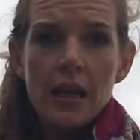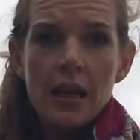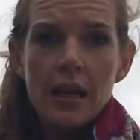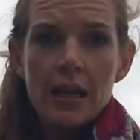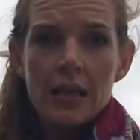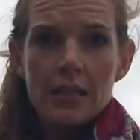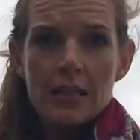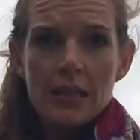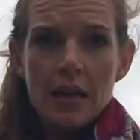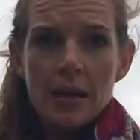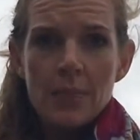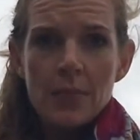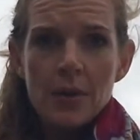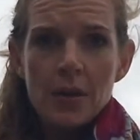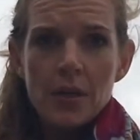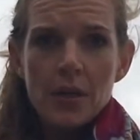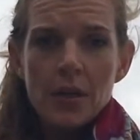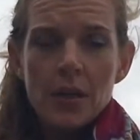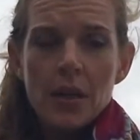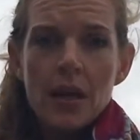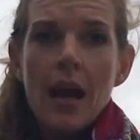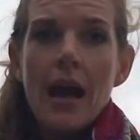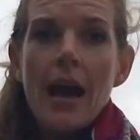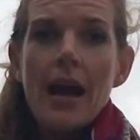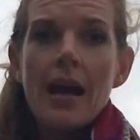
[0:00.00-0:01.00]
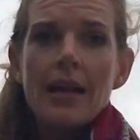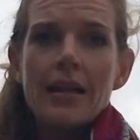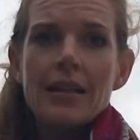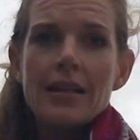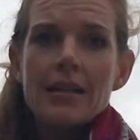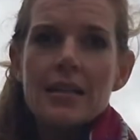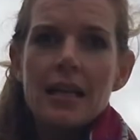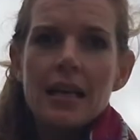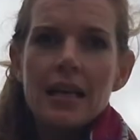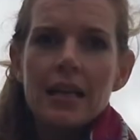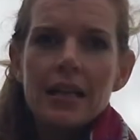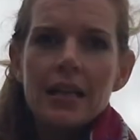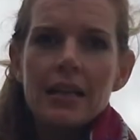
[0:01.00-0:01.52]
his Zapper and
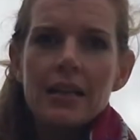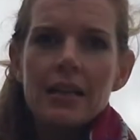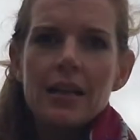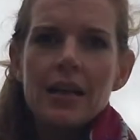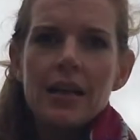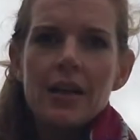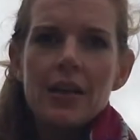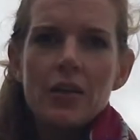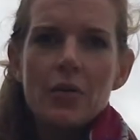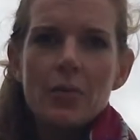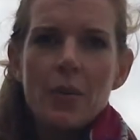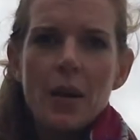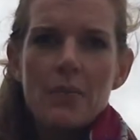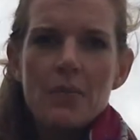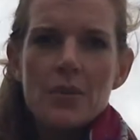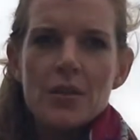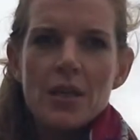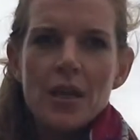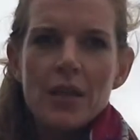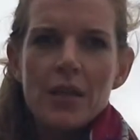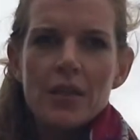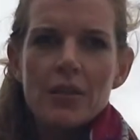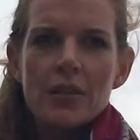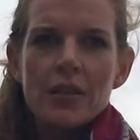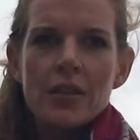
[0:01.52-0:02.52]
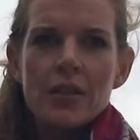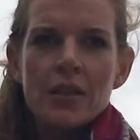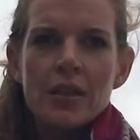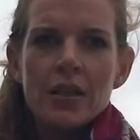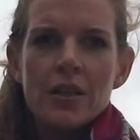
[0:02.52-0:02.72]
selling it on the website